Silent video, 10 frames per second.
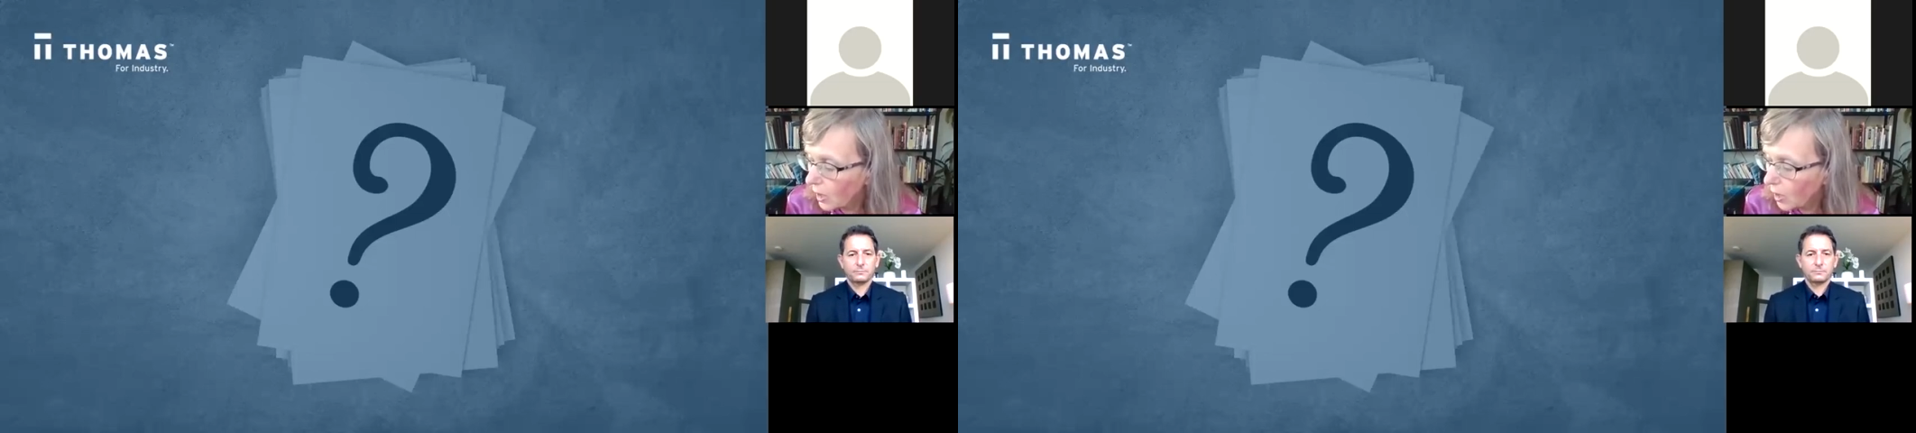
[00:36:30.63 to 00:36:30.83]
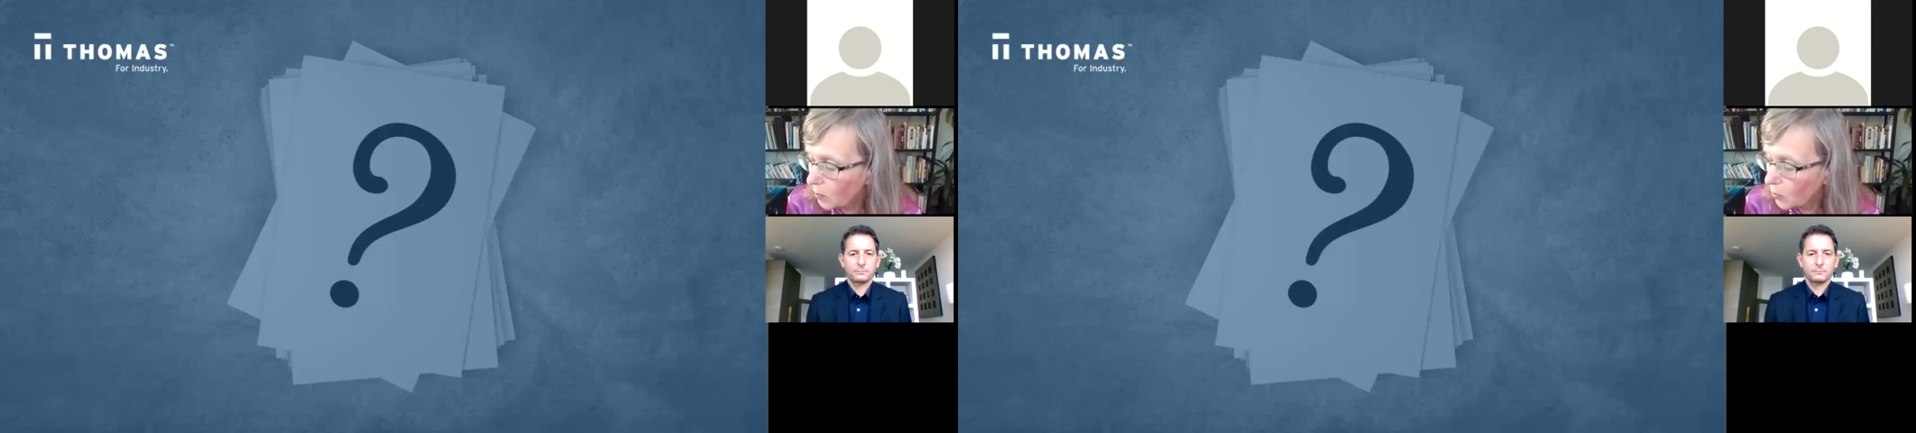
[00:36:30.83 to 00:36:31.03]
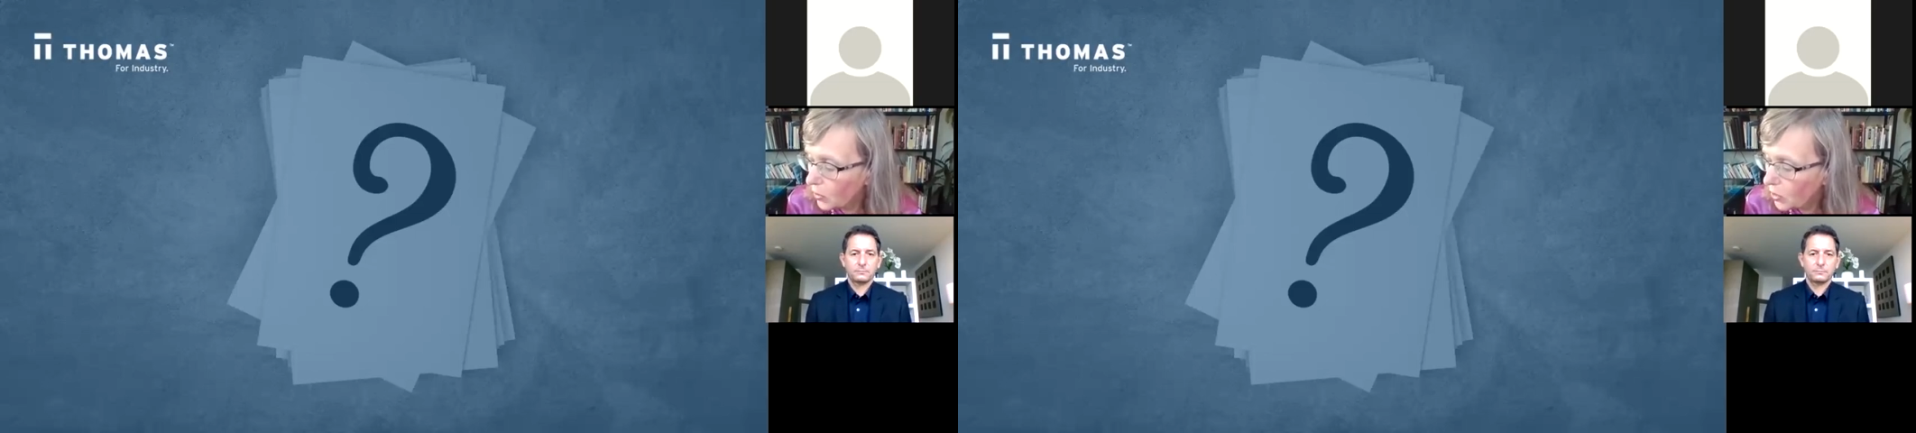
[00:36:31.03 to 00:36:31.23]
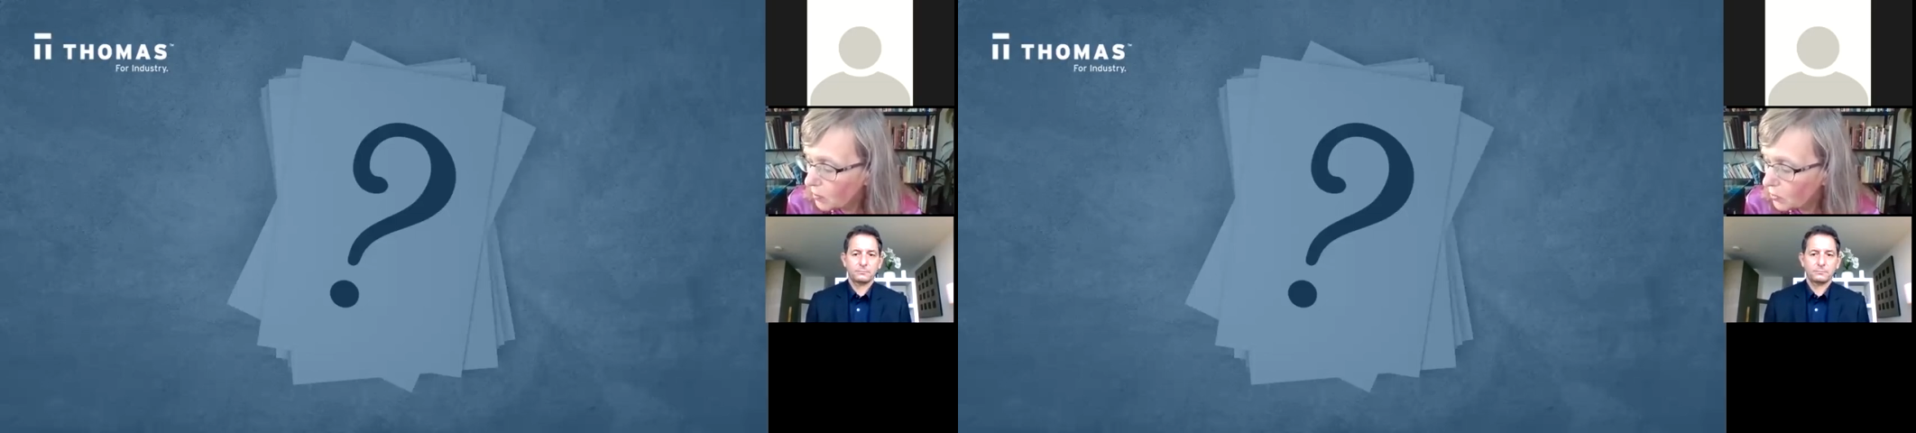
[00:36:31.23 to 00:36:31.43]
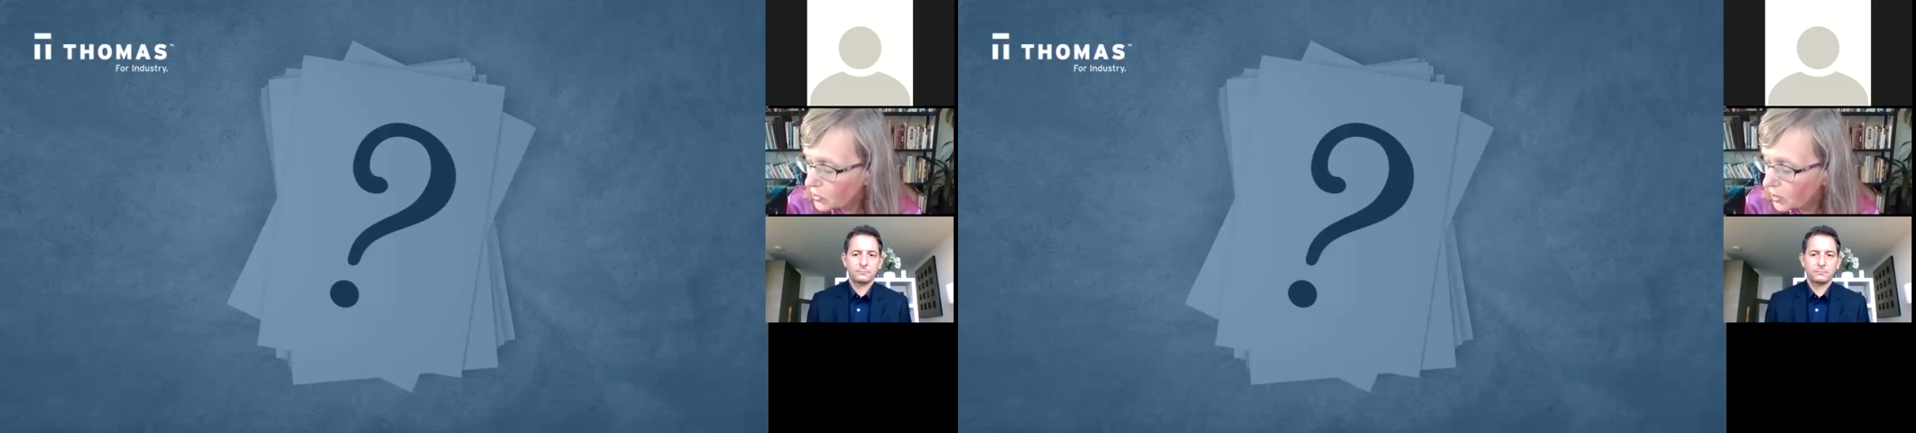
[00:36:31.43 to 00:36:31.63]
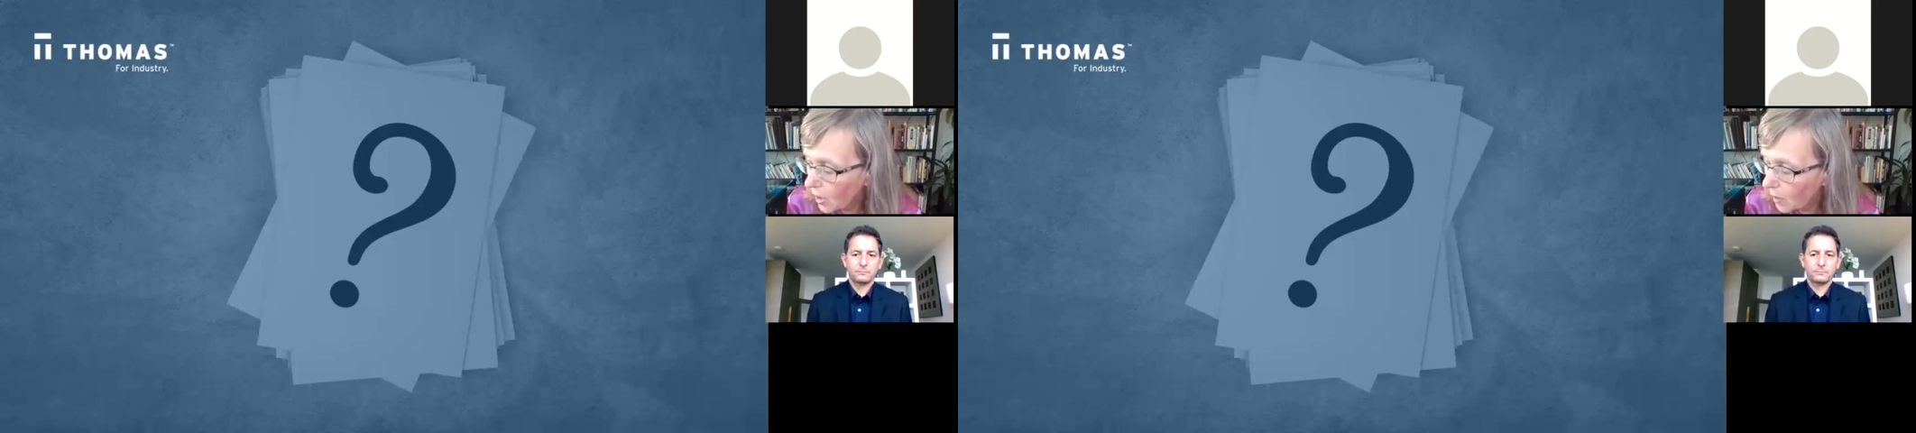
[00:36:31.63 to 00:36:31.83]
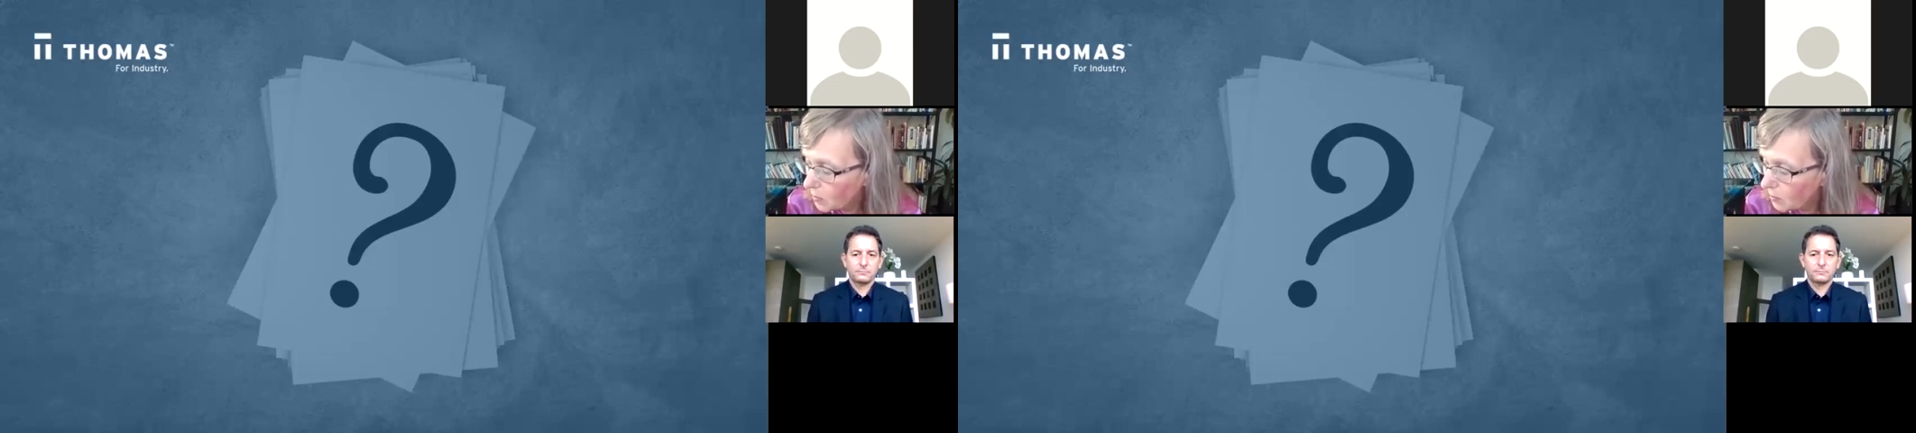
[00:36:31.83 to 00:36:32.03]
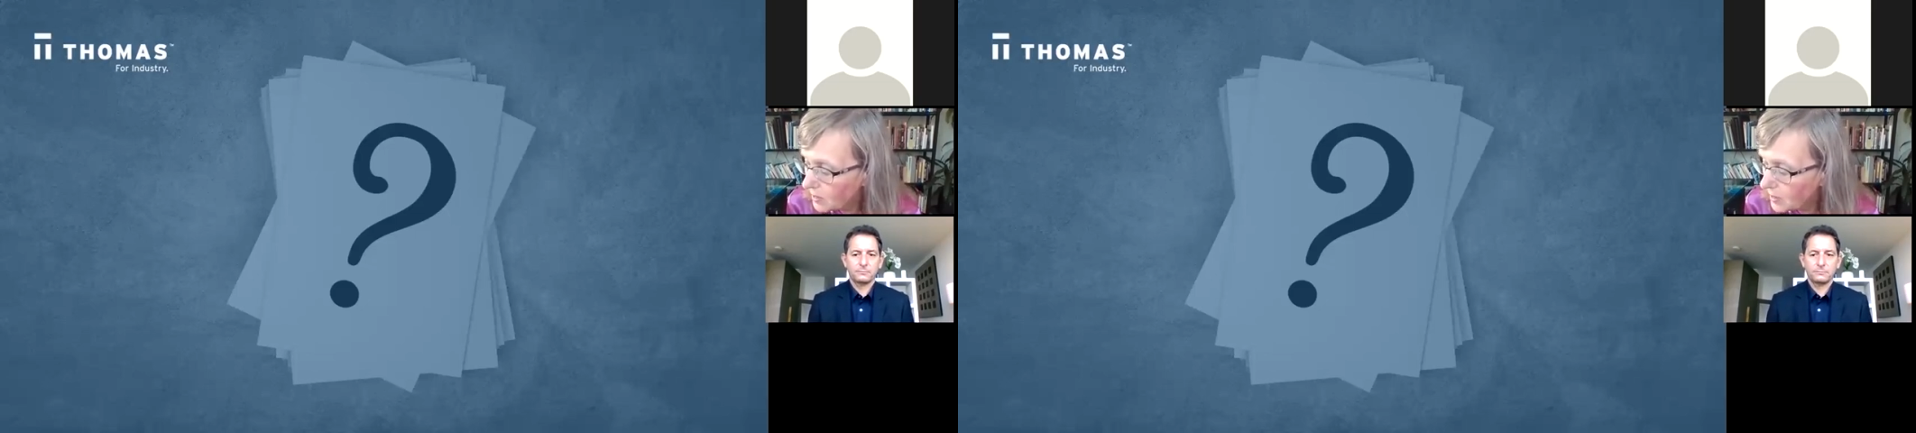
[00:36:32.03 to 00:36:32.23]
What are the most
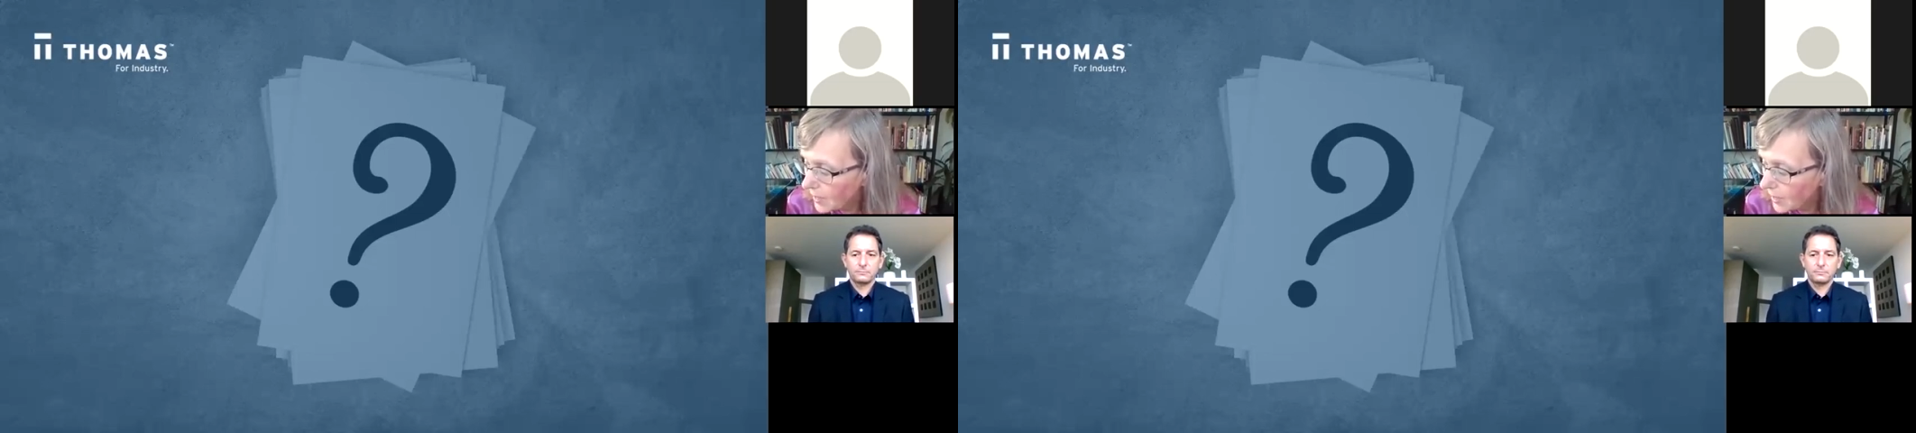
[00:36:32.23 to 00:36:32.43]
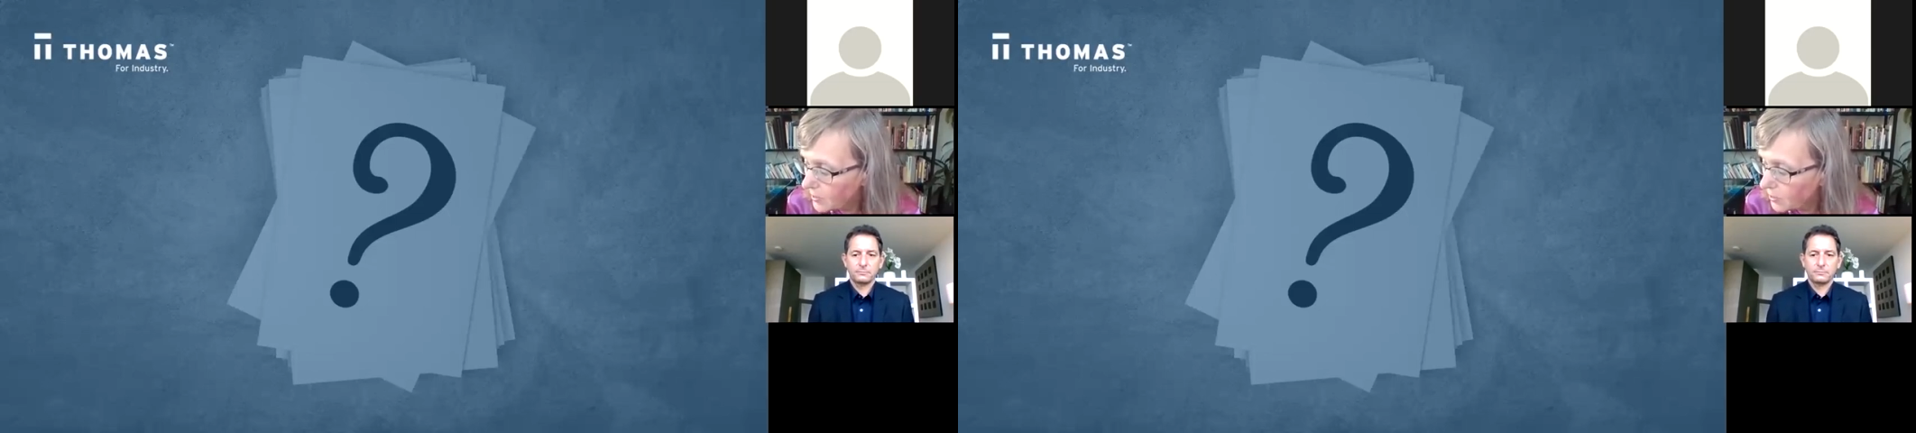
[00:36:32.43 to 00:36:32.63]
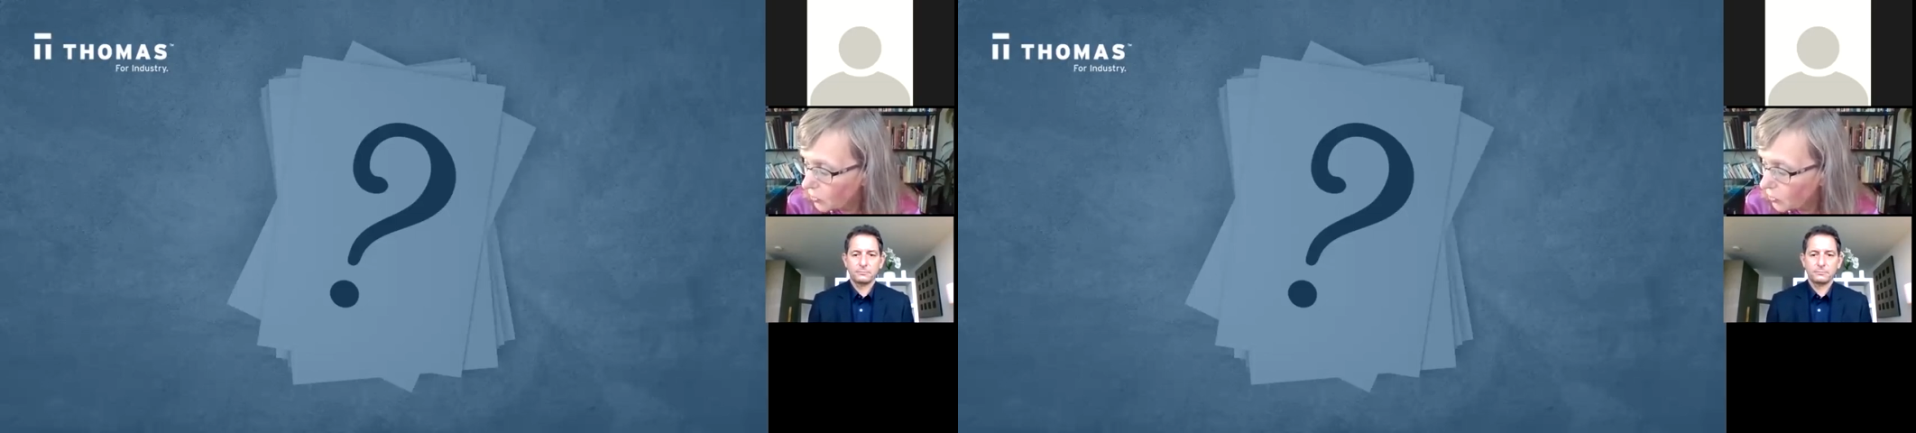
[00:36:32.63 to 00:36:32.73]
common mistakes,